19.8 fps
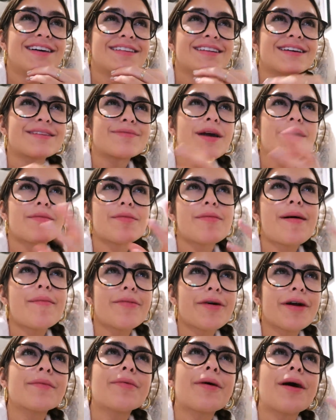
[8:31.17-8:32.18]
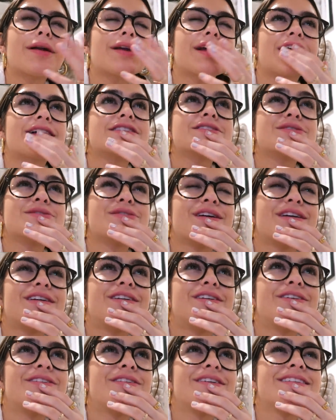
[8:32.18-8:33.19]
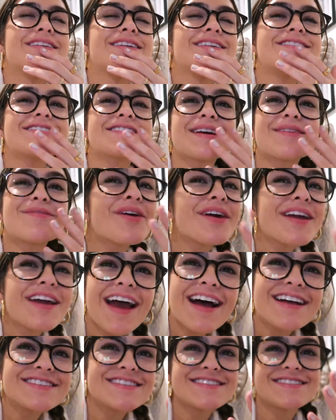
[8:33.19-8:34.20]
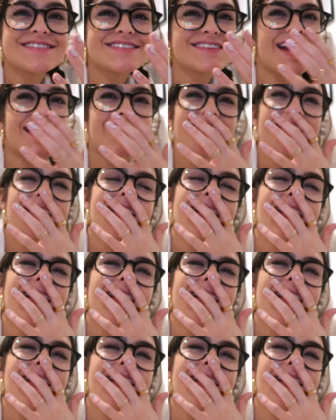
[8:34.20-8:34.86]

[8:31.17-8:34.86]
like become a member at a podcast studio and like just get more guests and